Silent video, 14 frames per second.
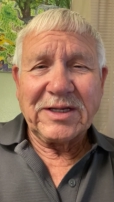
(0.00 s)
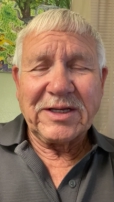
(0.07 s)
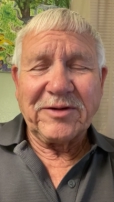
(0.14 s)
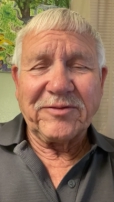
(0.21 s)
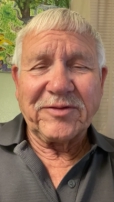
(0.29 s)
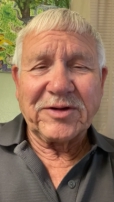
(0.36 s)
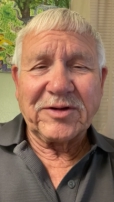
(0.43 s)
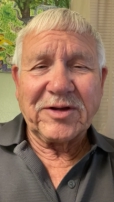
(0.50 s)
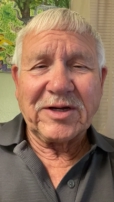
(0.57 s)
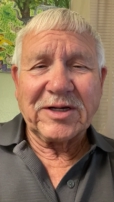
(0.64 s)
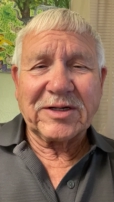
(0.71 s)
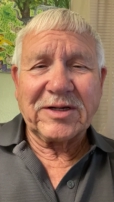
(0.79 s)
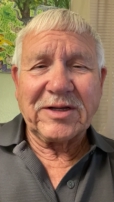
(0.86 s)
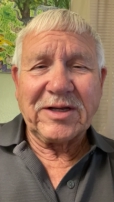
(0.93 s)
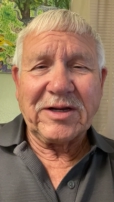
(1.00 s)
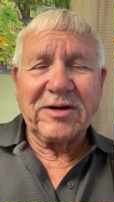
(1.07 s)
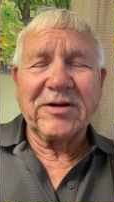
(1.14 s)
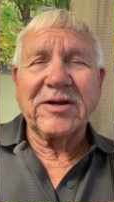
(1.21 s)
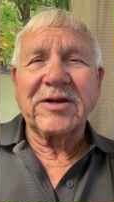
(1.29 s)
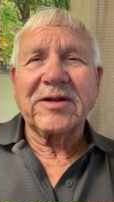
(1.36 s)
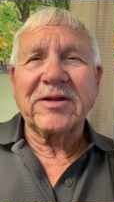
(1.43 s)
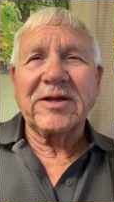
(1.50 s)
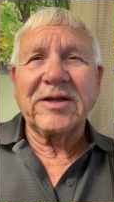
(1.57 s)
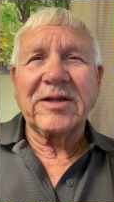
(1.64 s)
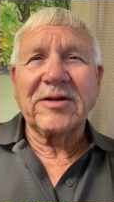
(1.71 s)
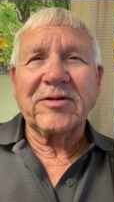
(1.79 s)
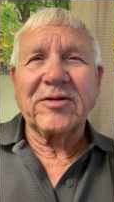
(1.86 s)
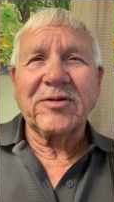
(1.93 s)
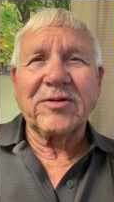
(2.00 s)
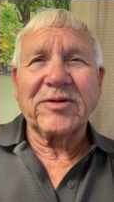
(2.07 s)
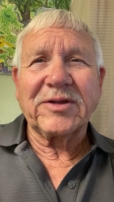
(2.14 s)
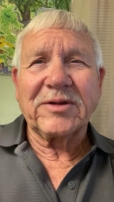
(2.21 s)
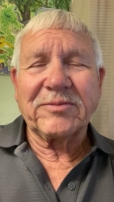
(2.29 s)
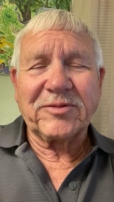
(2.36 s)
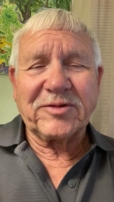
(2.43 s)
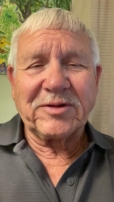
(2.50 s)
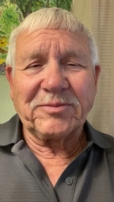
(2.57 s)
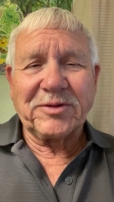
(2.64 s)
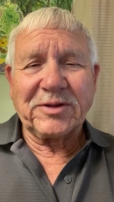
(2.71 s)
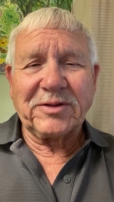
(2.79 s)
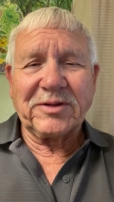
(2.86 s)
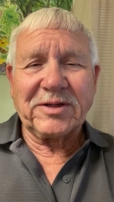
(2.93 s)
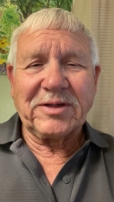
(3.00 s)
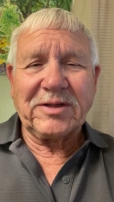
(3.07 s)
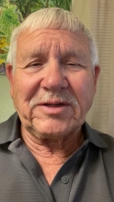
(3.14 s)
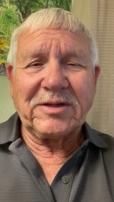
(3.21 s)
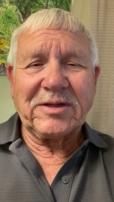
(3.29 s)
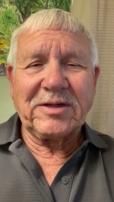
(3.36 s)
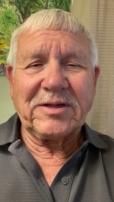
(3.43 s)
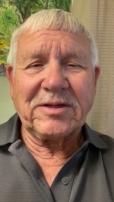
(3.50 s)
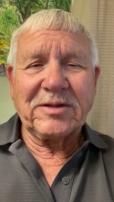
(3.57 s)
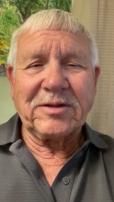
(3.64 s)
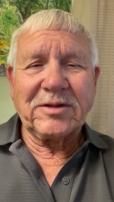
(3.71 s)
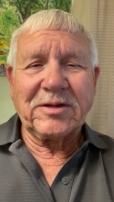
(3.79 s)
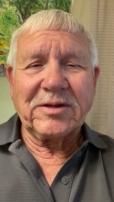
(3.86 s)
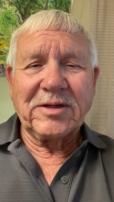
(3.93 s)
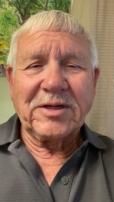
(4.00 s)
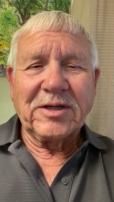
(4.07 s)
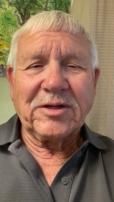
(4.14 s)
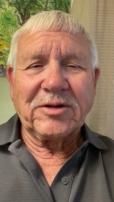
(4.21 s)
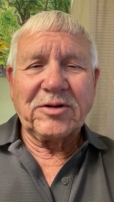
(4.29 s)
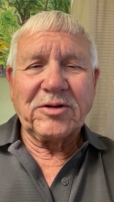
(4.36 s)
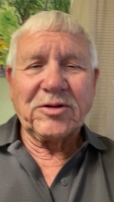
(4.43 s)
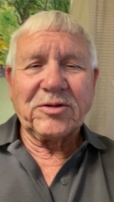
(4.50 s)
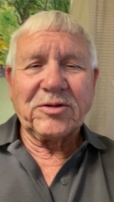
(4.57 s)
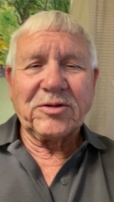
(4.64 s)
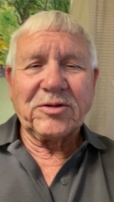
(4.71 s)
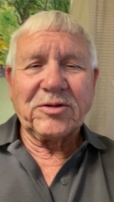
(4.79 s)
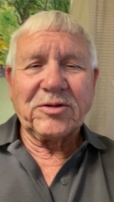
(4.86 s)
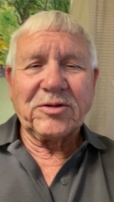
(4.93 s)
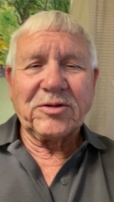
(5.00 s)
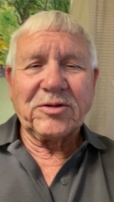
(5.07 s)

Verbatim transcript: he even talked to Herod and told him something that he needed to do to